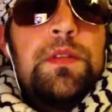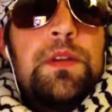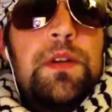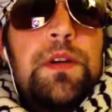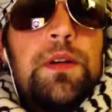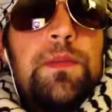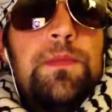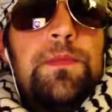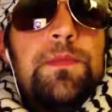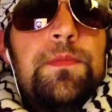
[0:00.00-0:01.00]

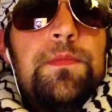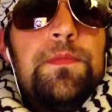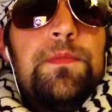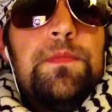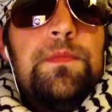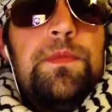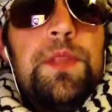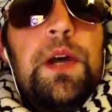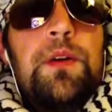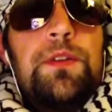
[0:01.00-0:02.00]
Um,
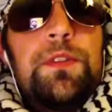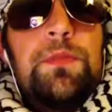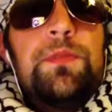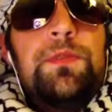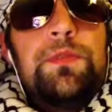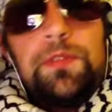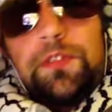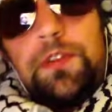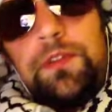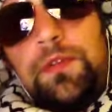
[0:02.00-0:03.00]
now it's up to
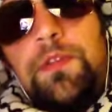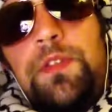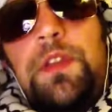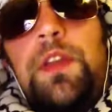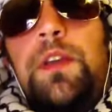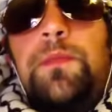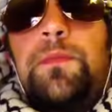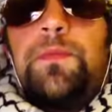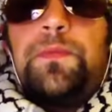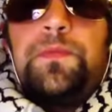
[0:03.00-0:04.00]
350 a day
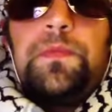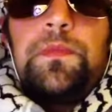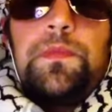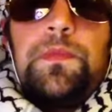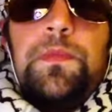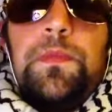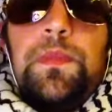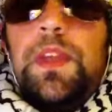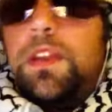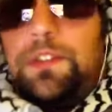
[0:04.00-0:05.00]

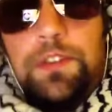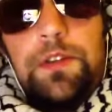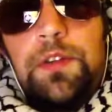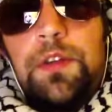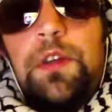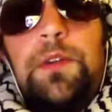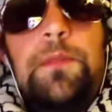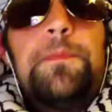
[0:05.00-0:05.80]
in Syria alone.